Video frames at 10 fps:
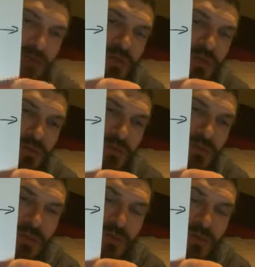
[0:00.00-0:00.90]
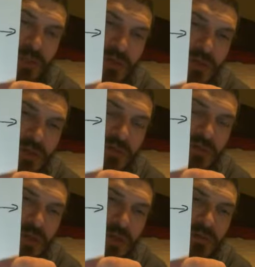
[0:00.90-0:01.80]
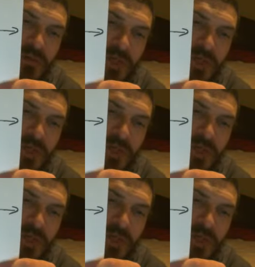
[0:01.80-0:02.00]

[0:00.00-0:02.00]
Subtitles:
U goes from 0 to infinite. V